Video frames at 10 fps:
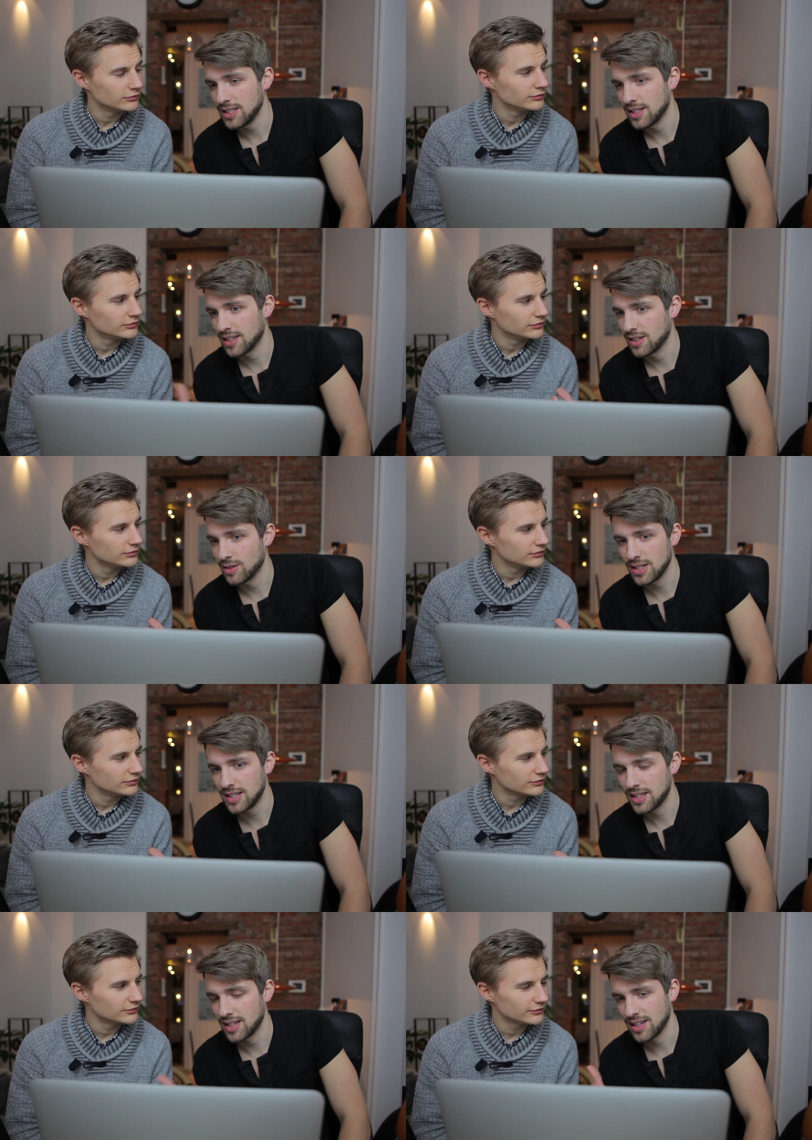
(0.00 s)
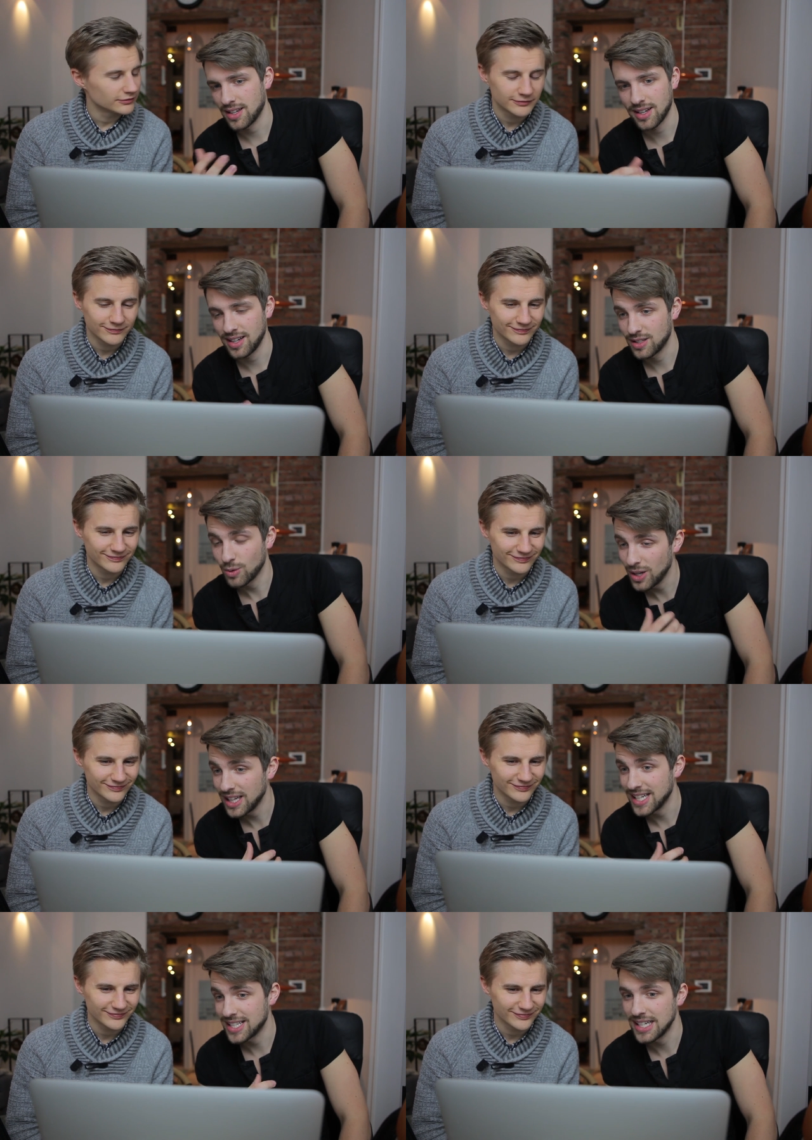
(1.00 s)
Speaker 1: it and use it, and it's
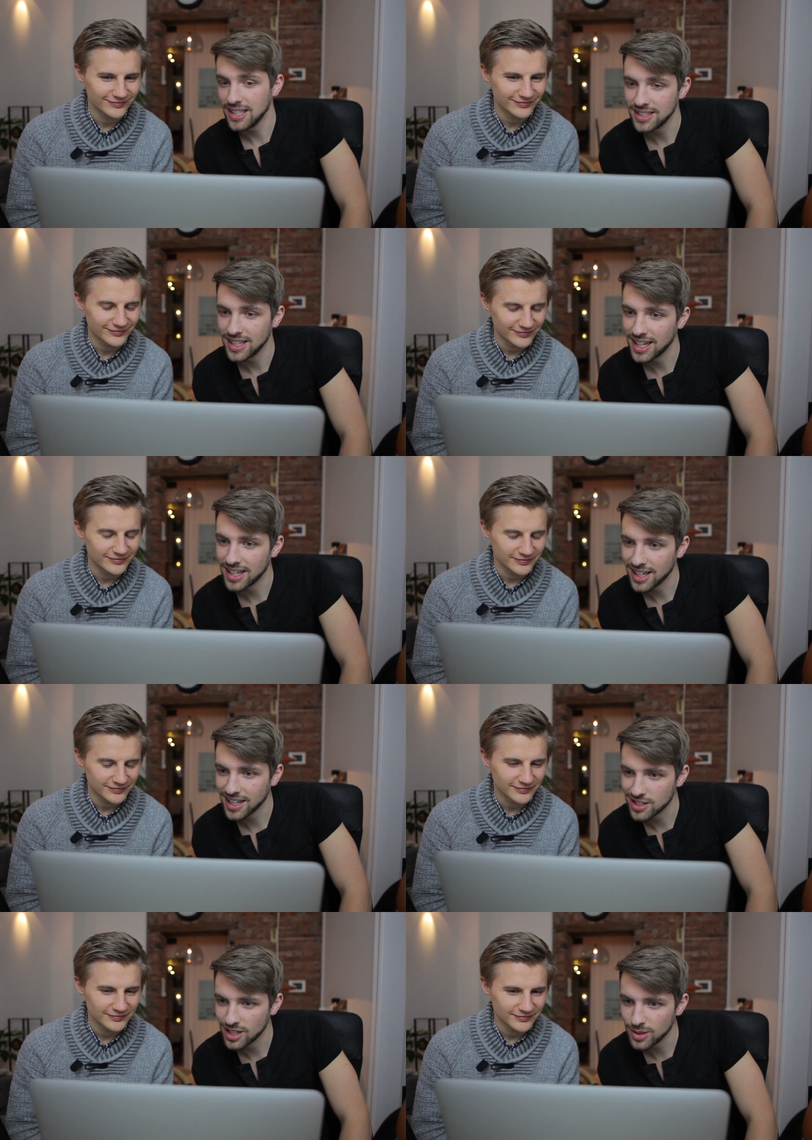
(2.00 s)
really easy. I can show